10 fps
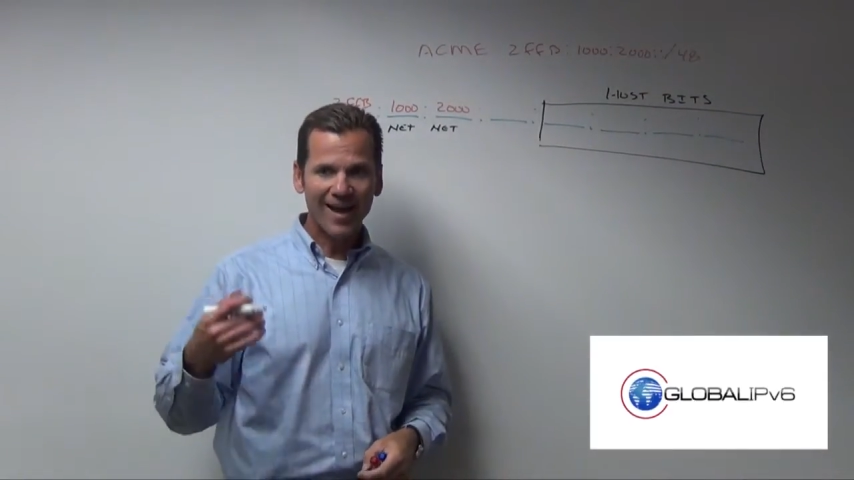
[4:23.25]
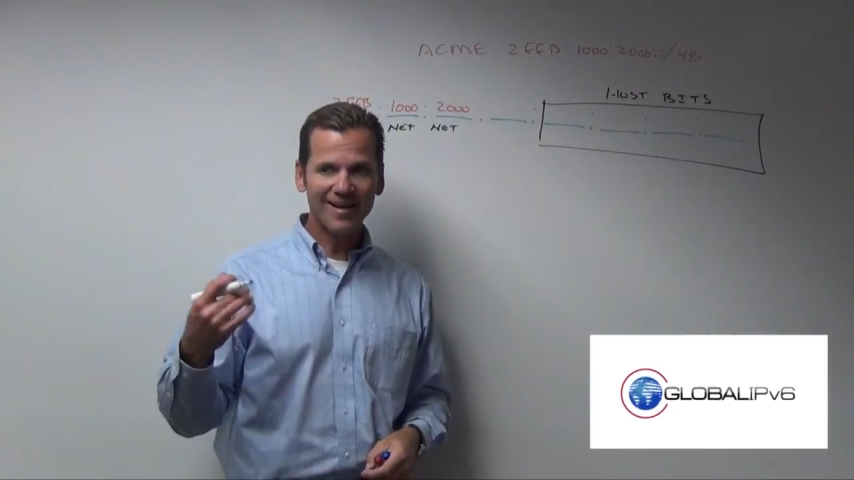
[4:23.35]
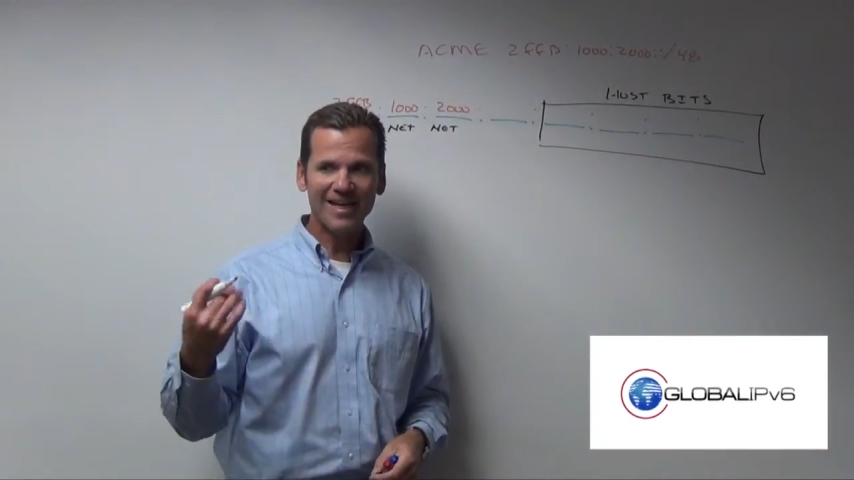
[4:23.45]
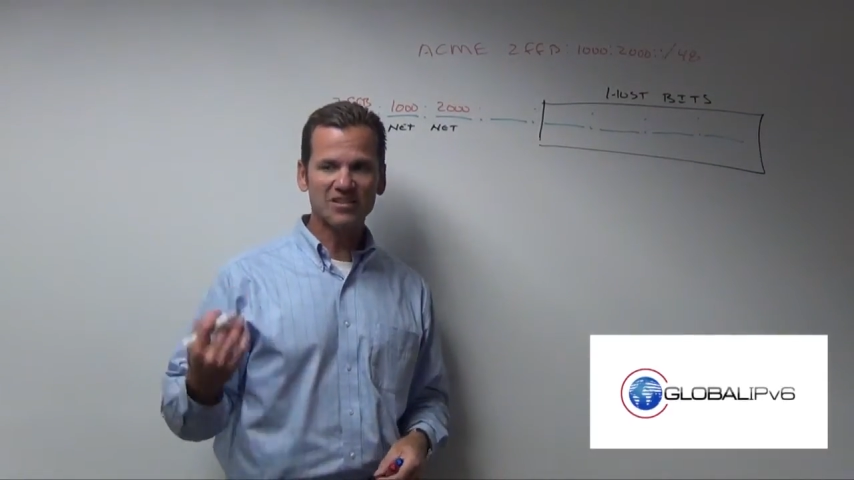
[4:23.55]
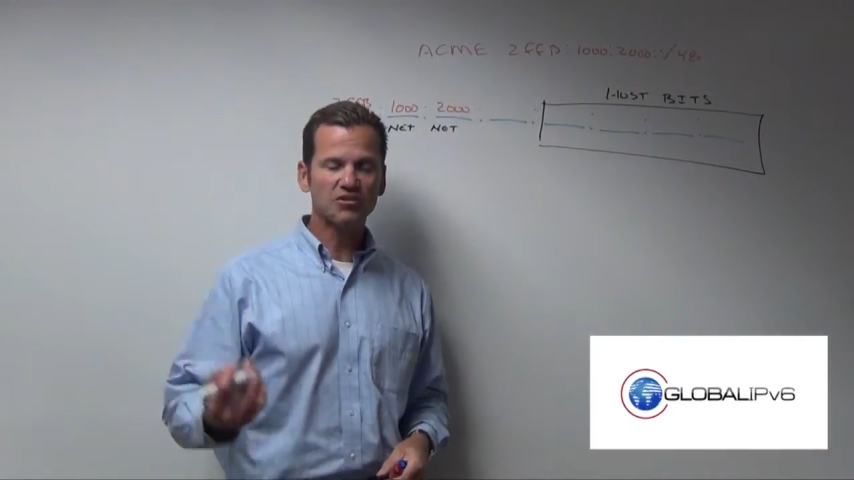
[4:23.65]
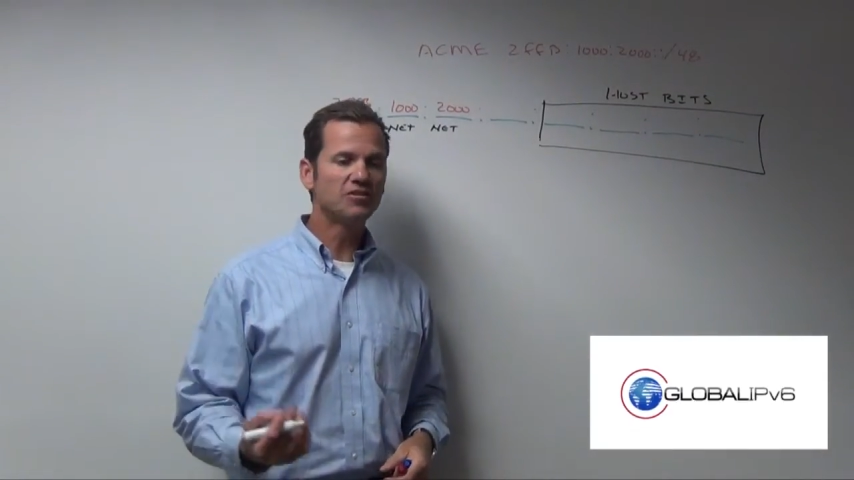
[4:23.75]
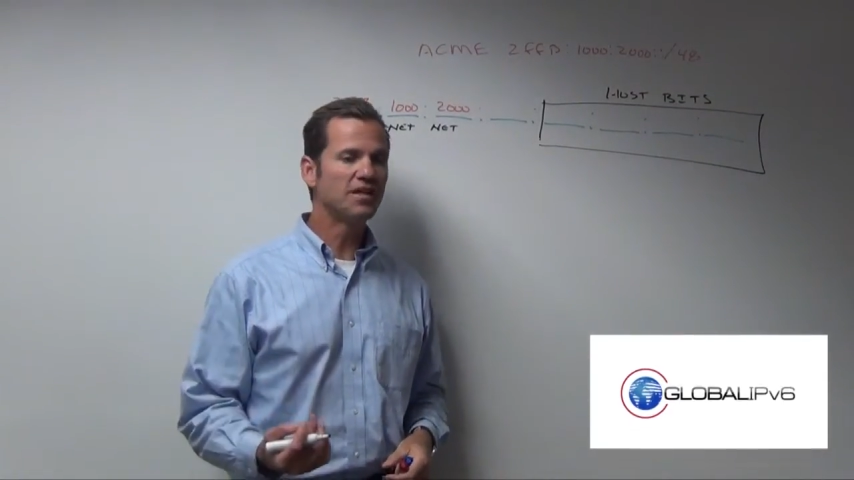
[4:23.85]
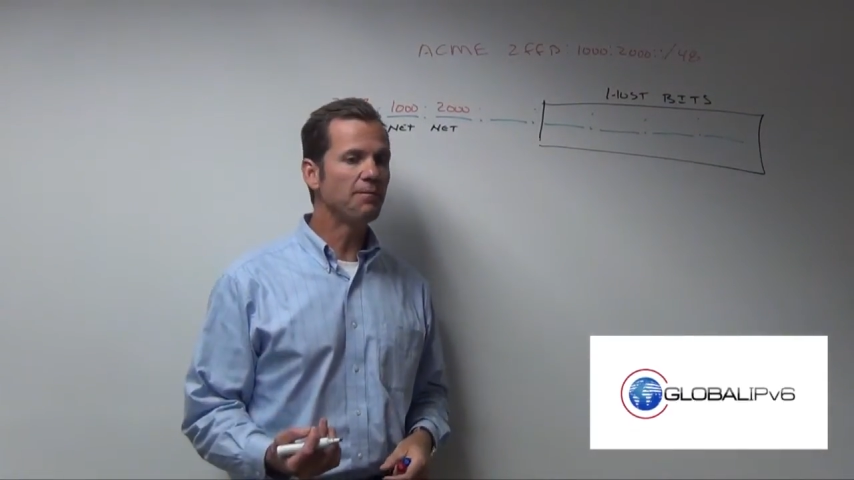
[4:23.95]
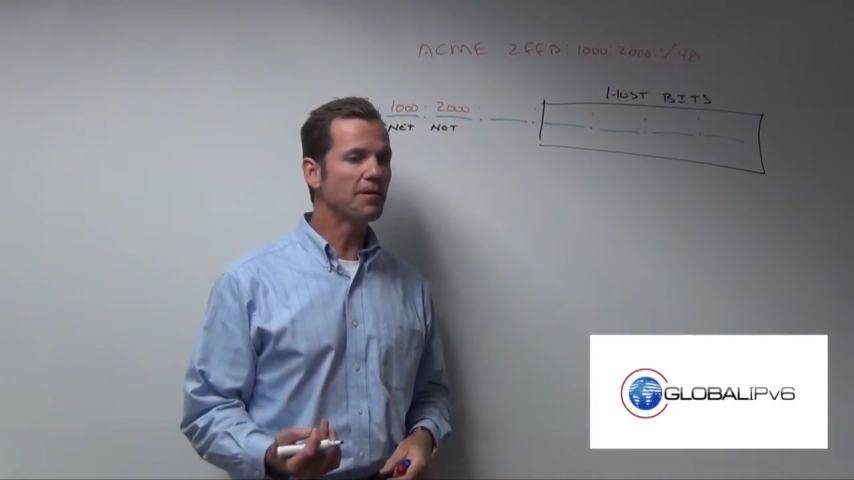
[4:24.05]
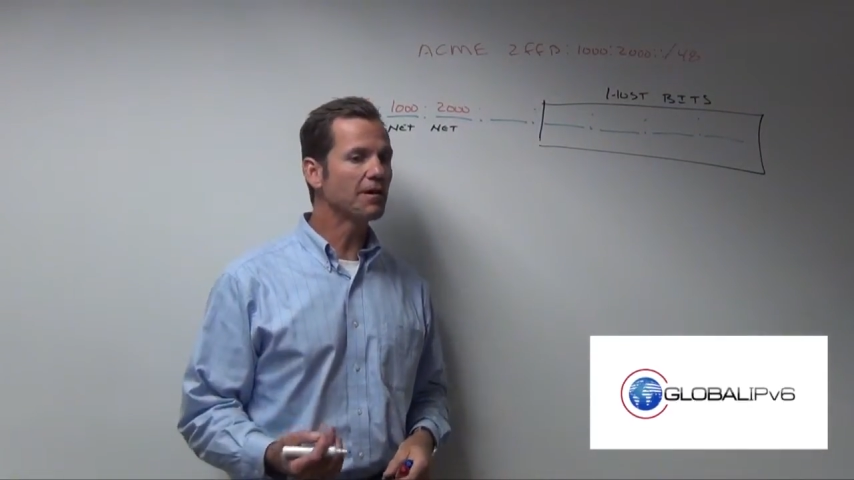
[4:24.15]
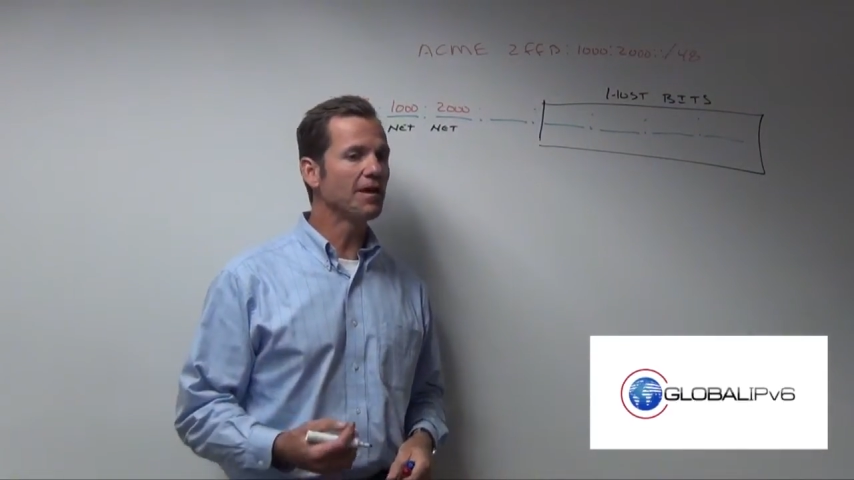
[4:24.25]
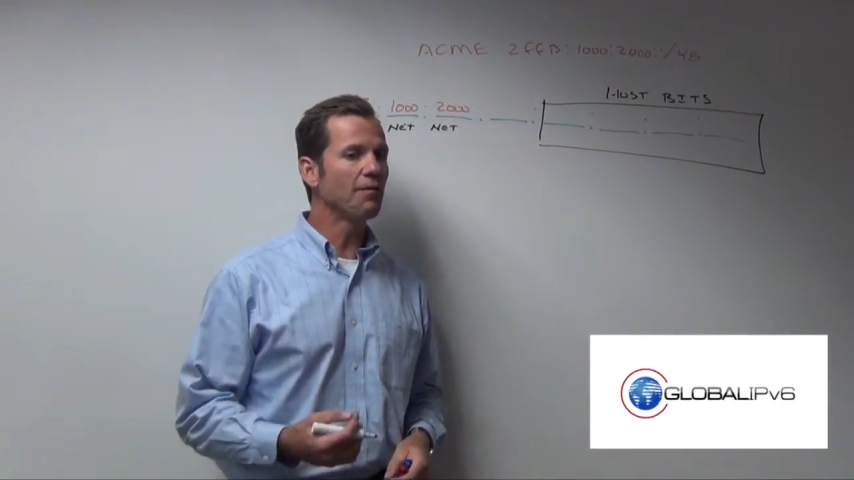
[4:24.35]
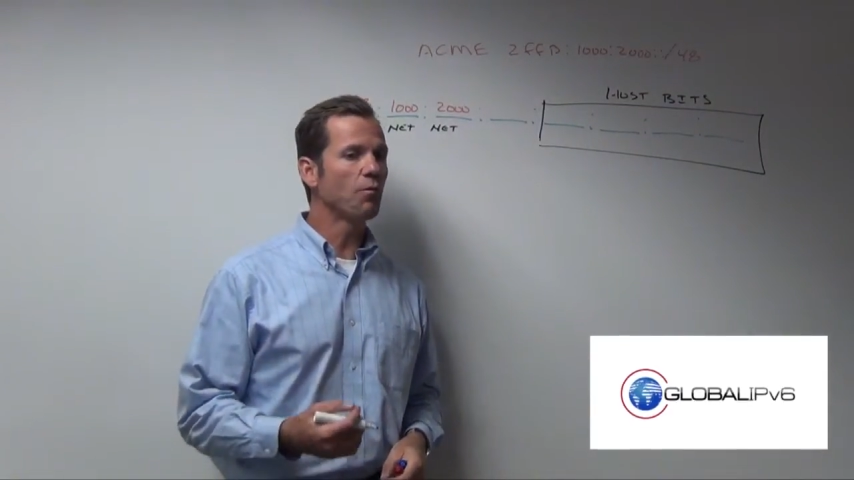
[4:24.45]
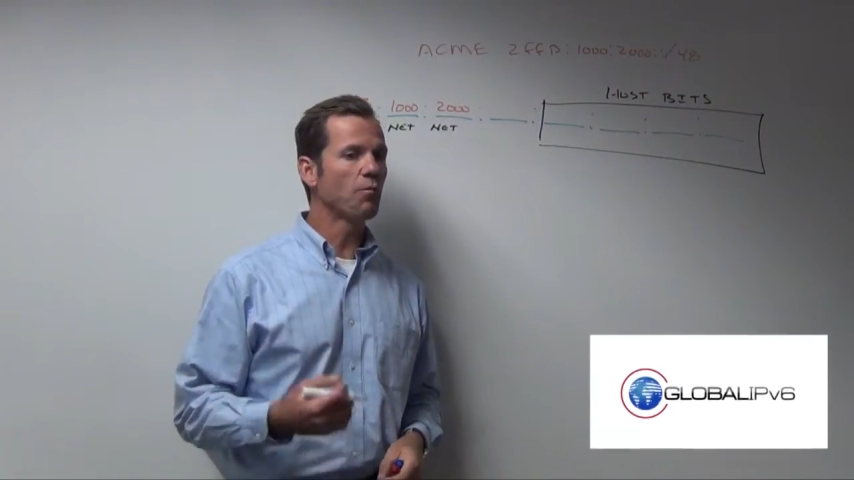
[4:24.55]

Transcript: And that's typically